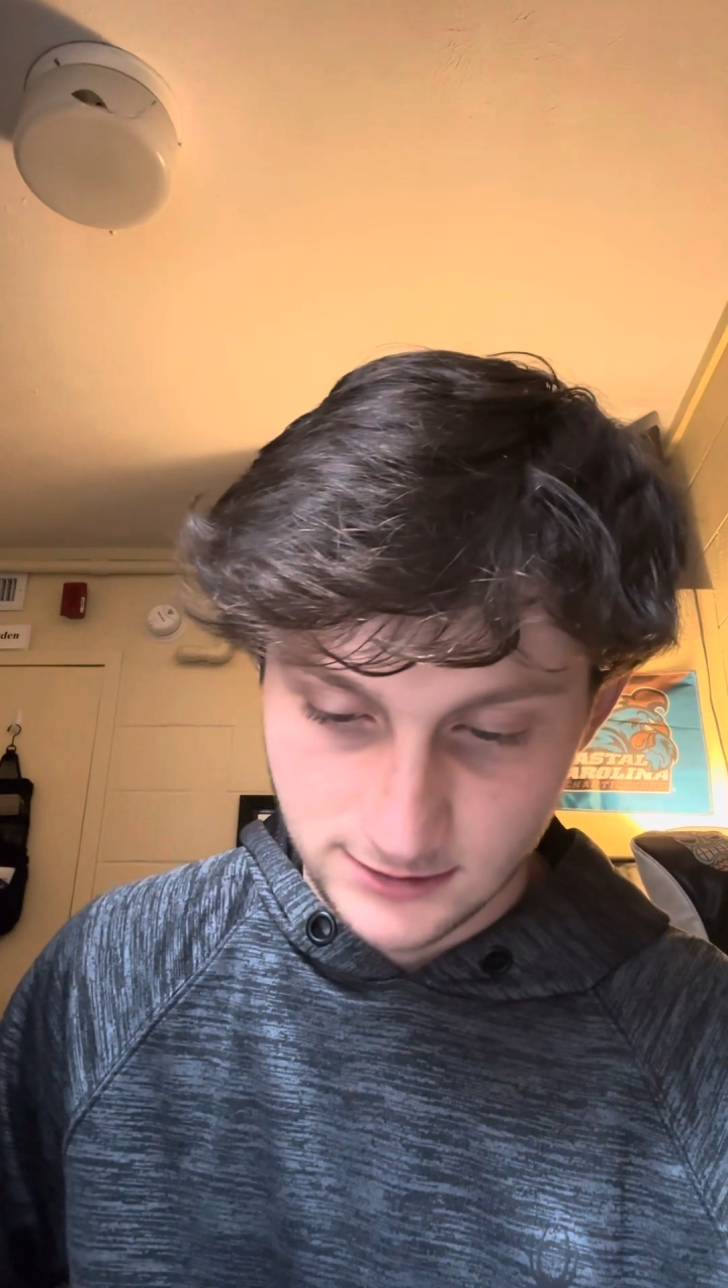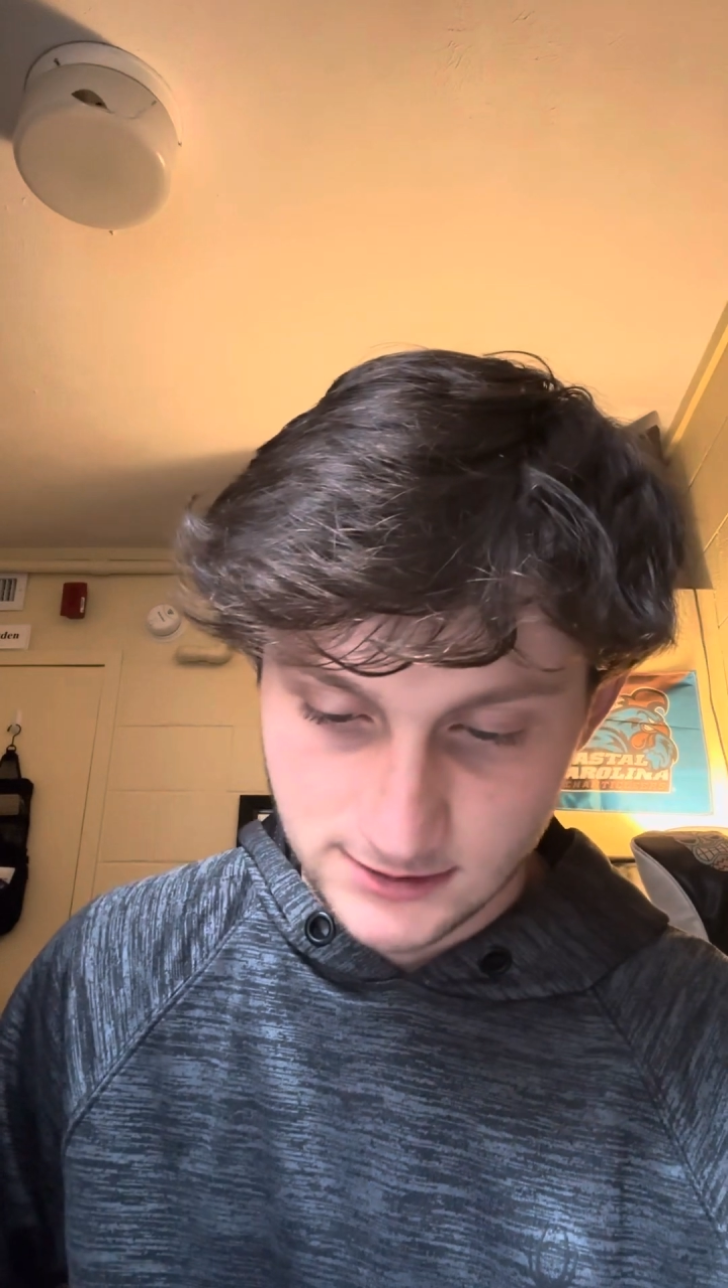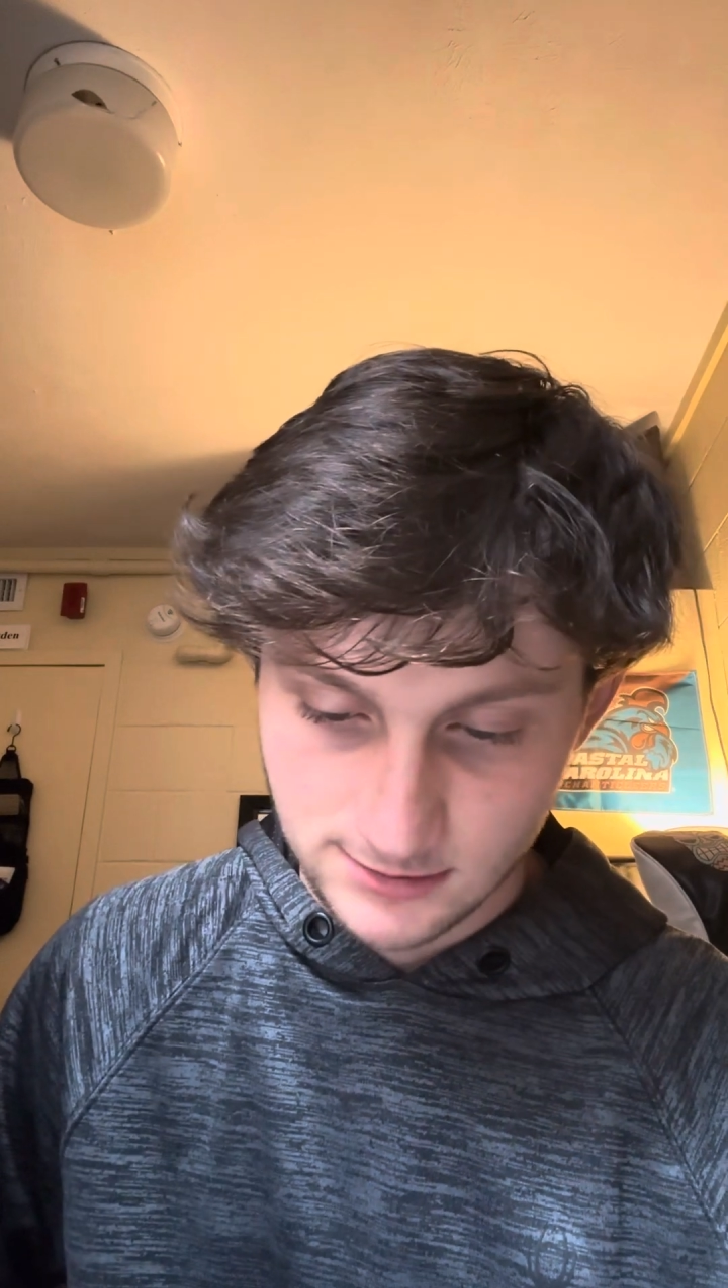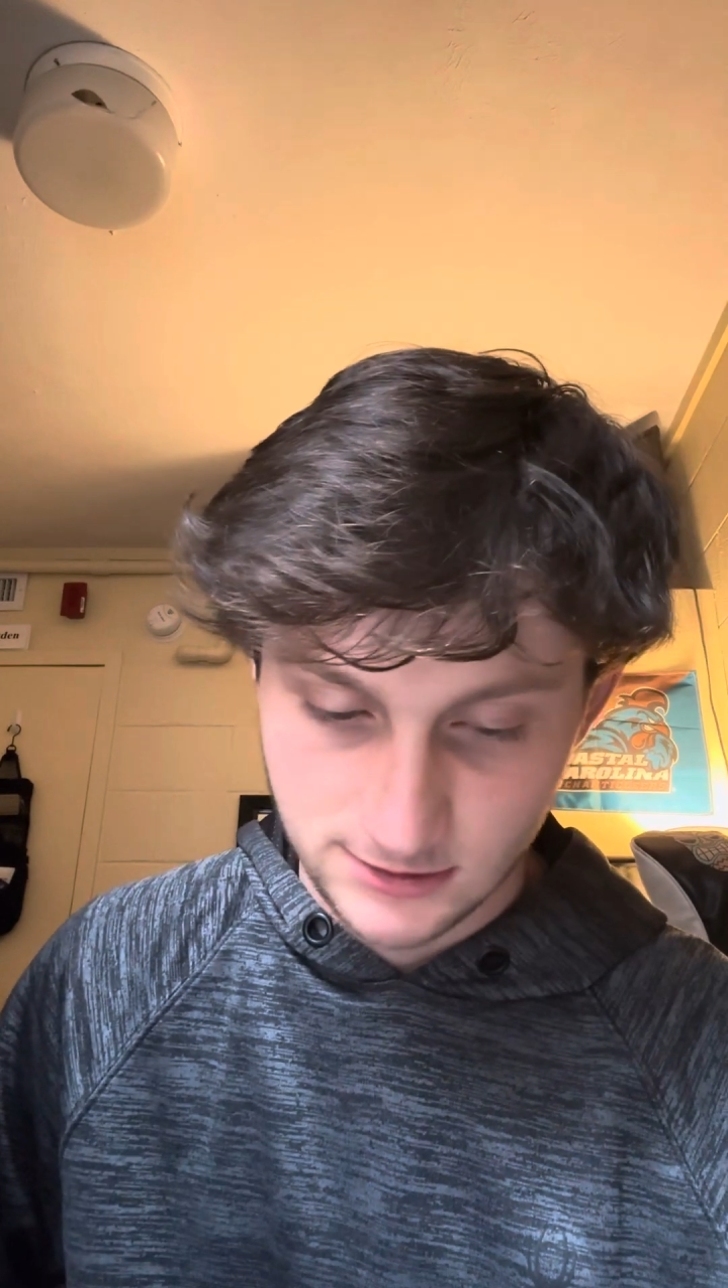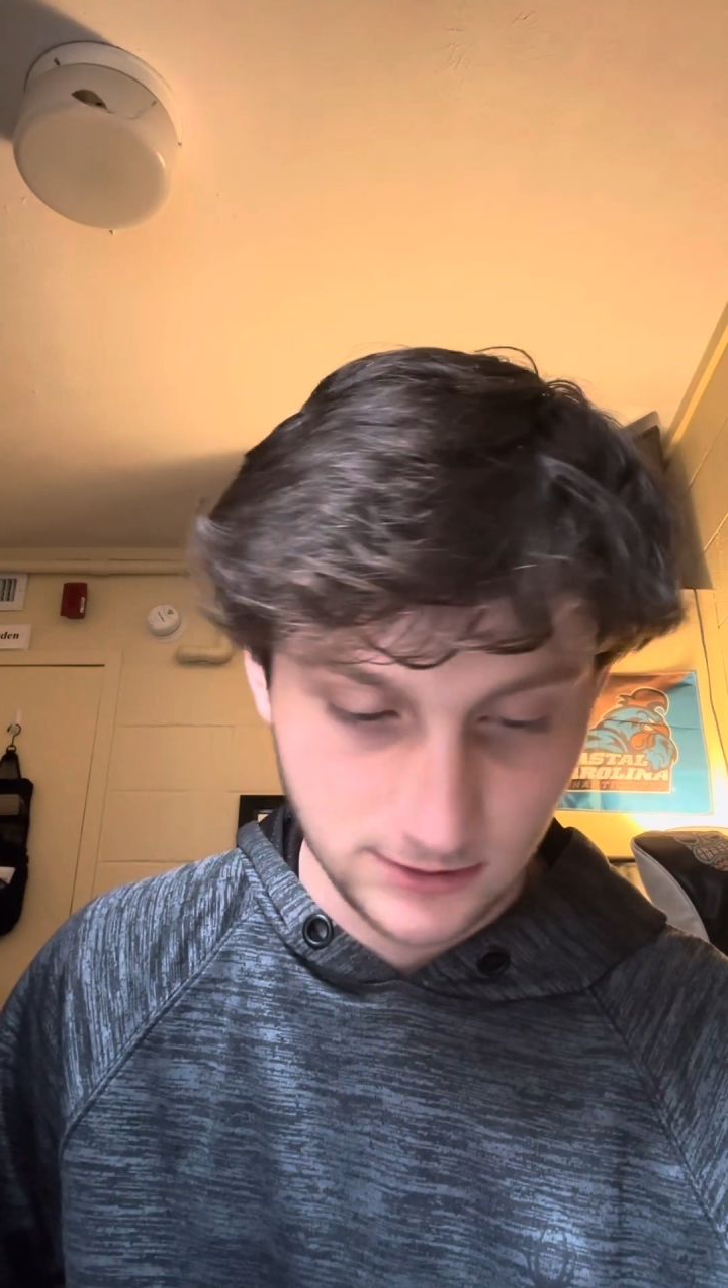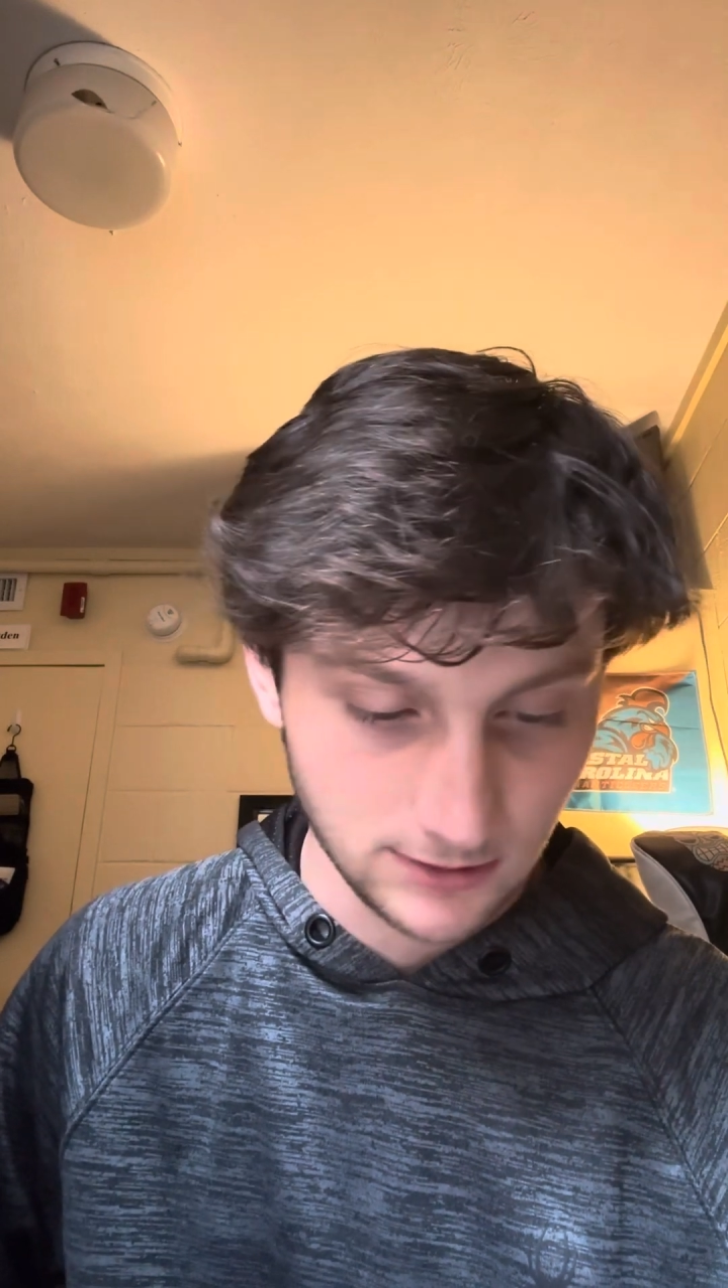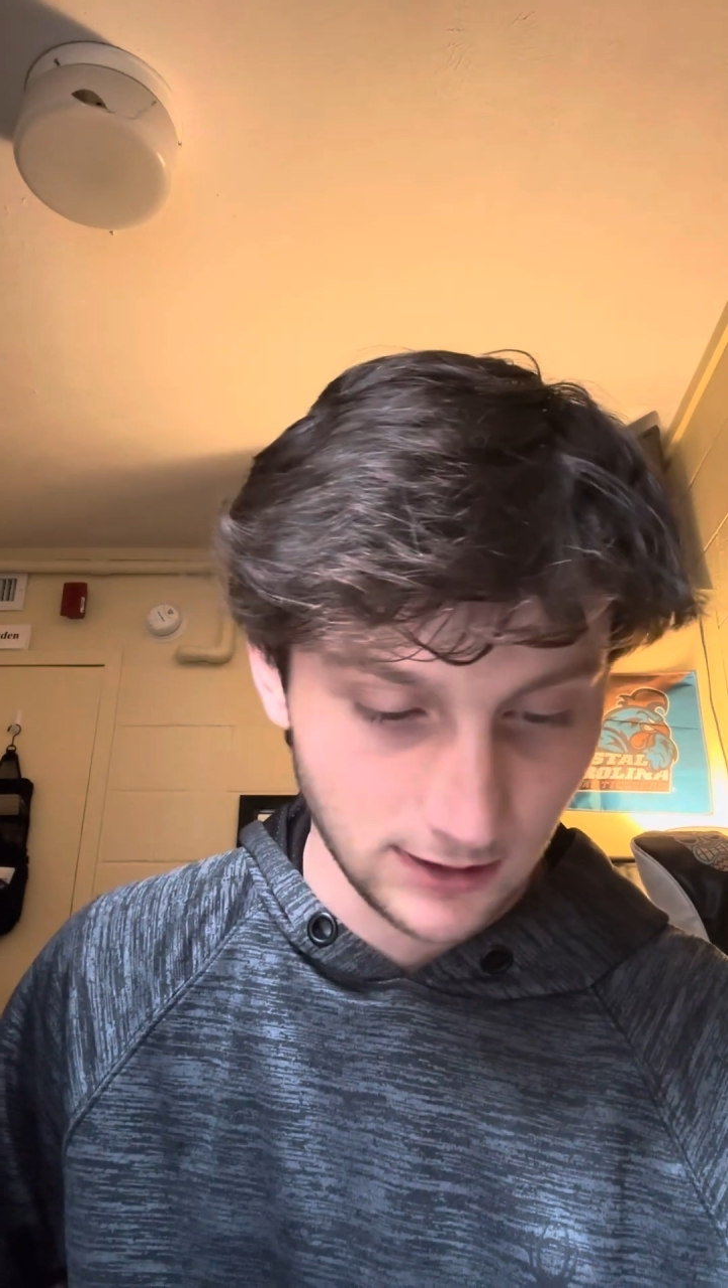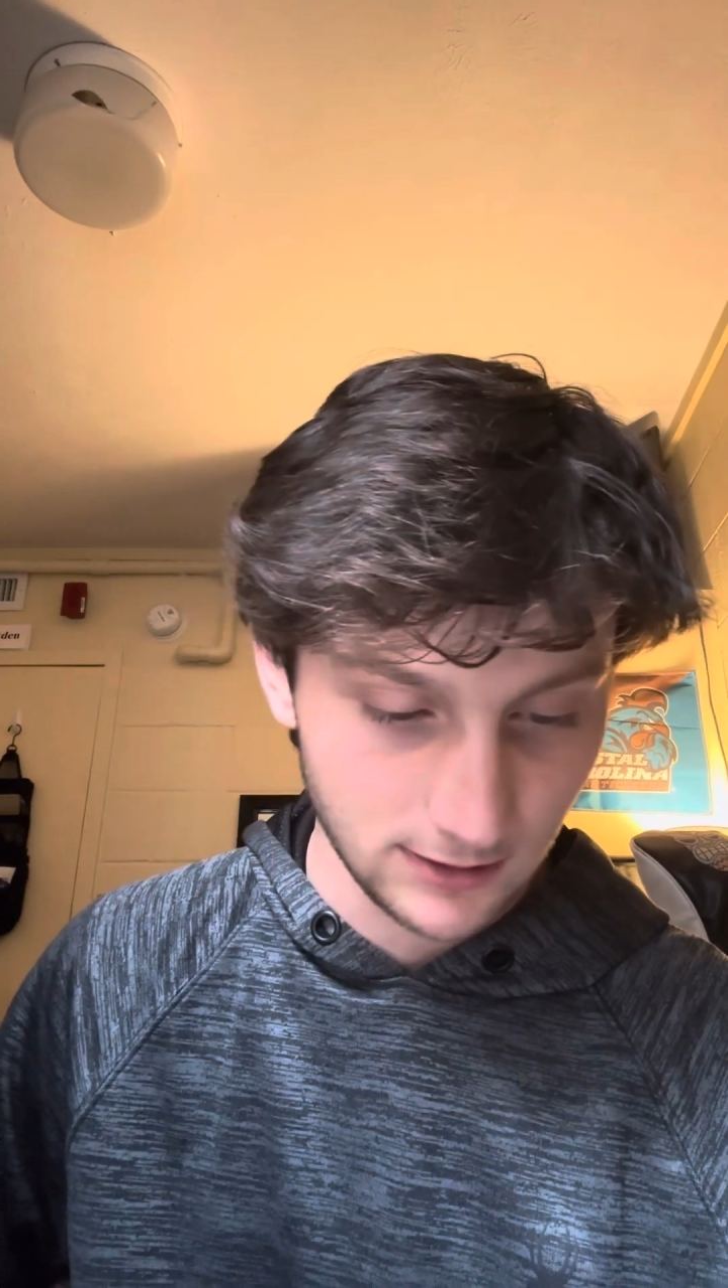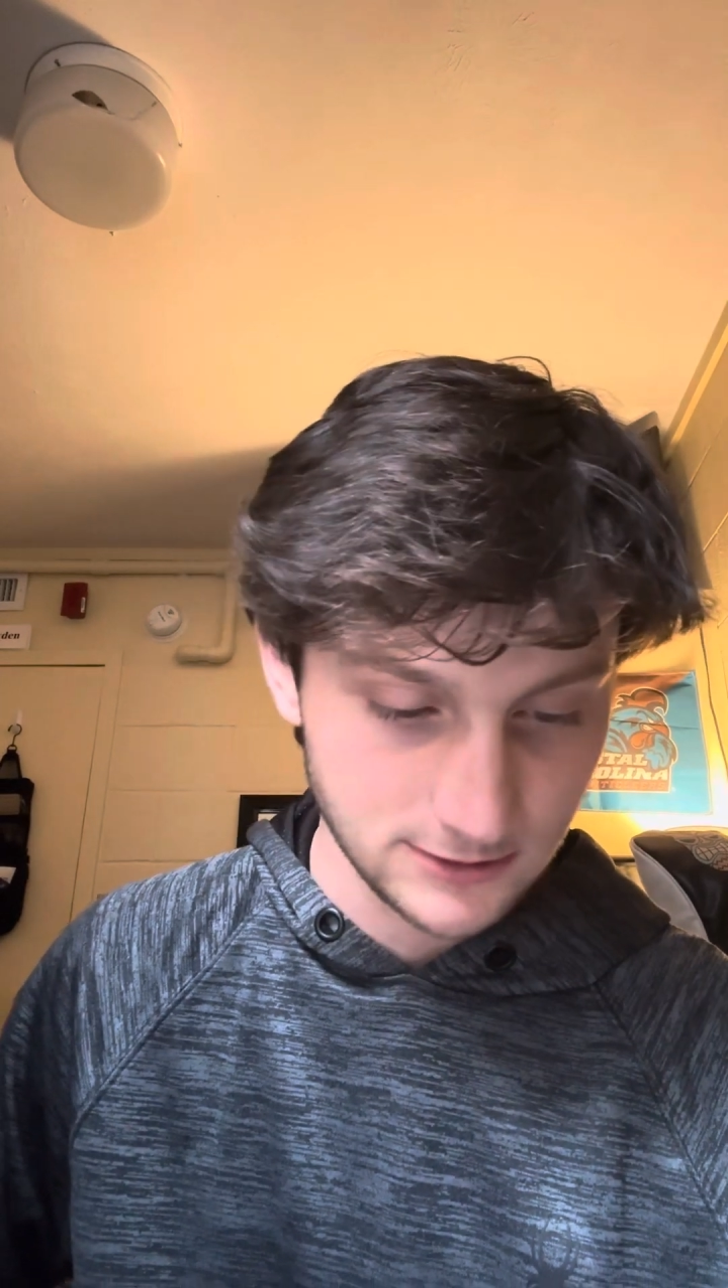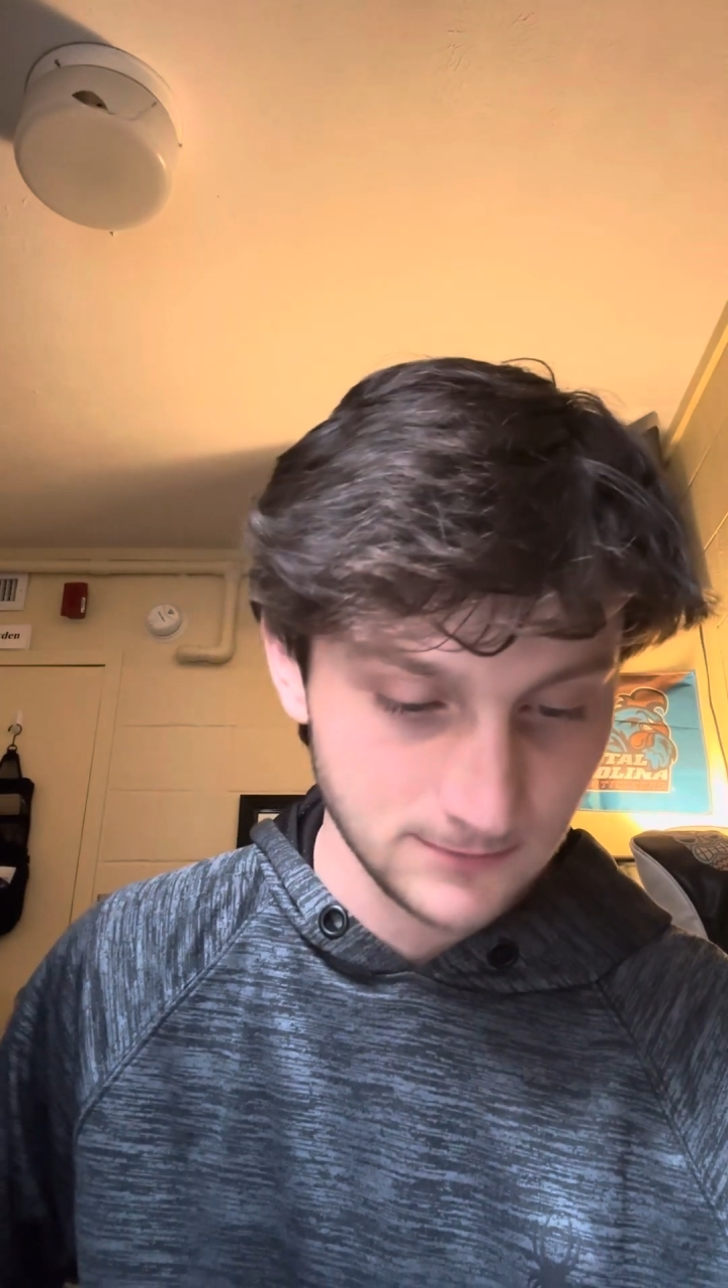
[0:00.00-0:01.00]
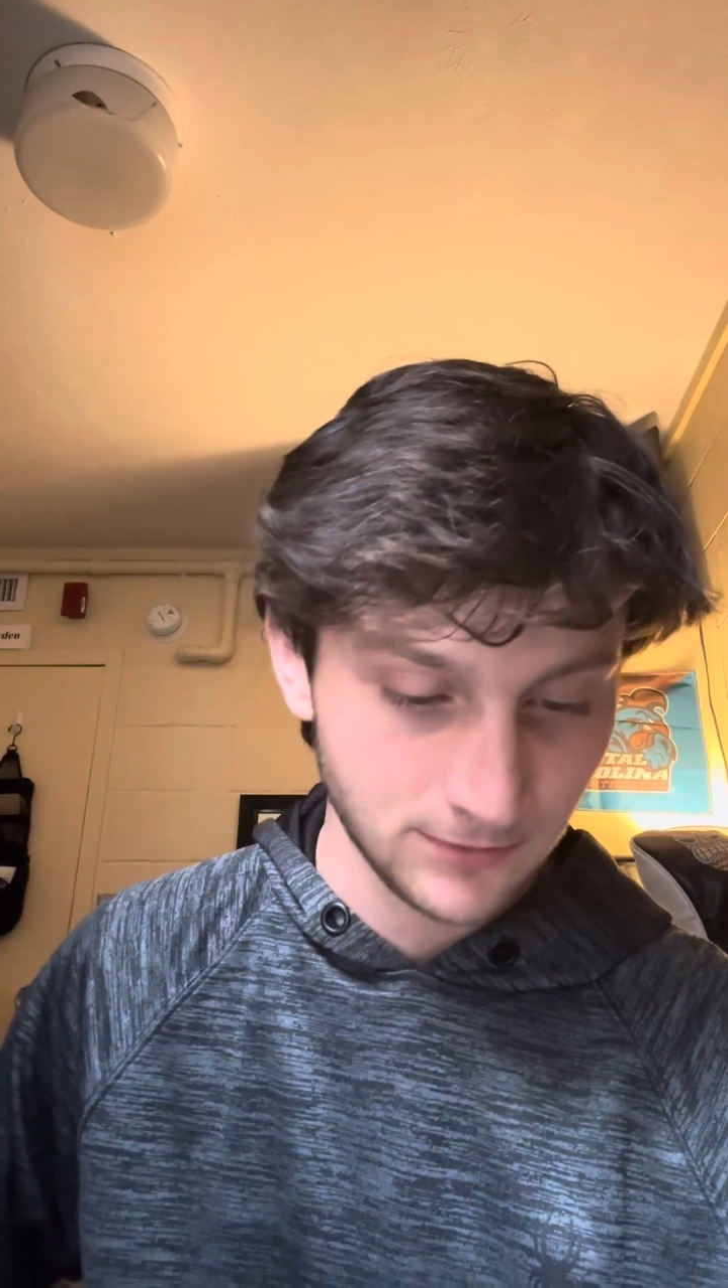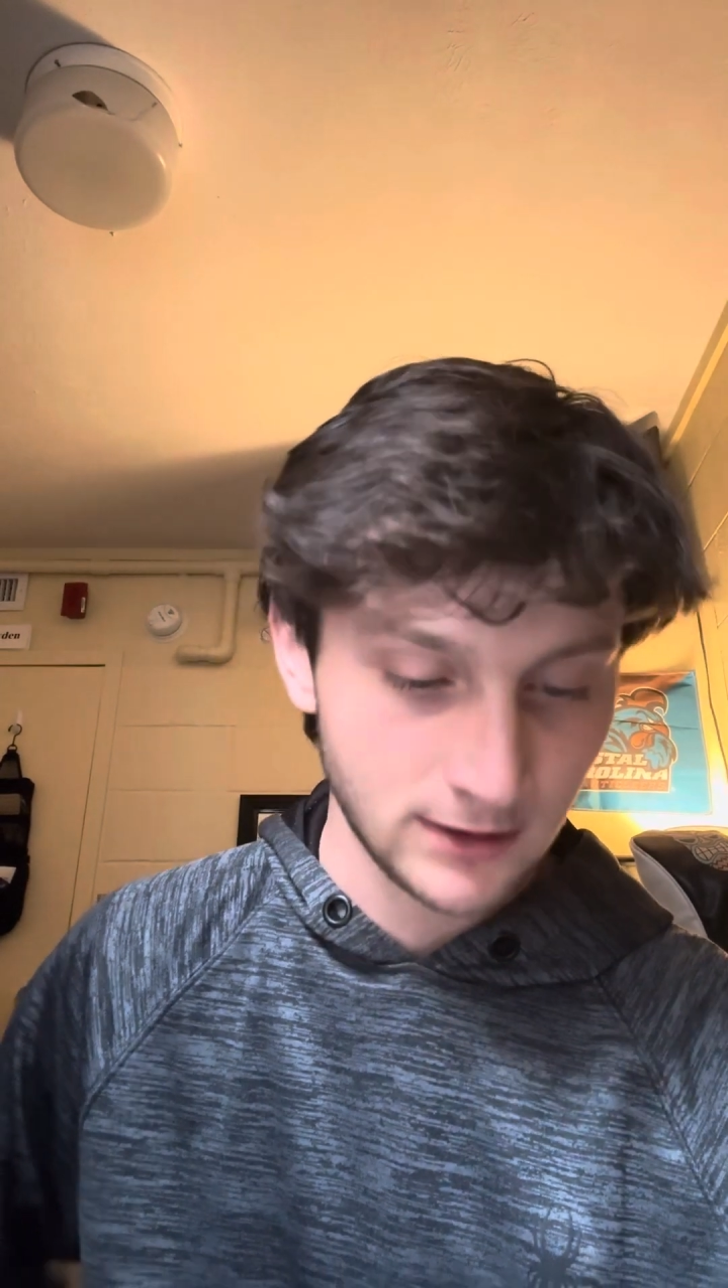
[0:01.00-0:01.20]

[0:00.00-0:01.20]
substitute knowledge,